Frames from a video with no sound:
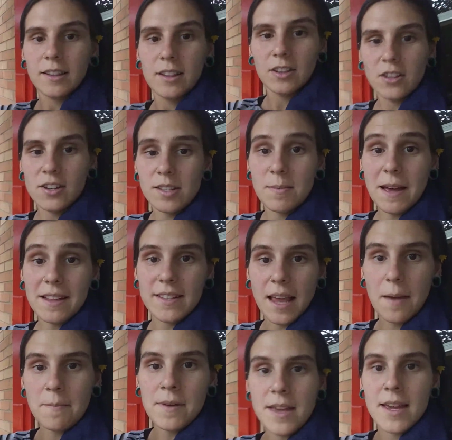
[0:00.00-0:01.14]
looks about the
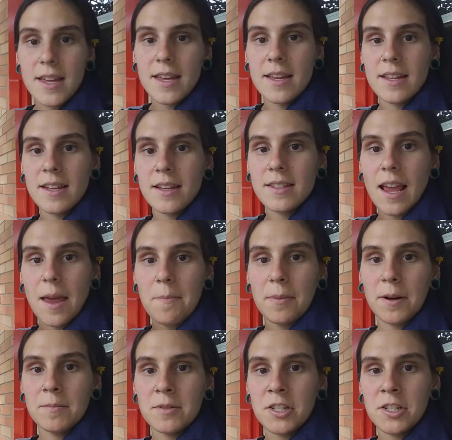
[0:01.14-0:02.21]
same. It is a Bum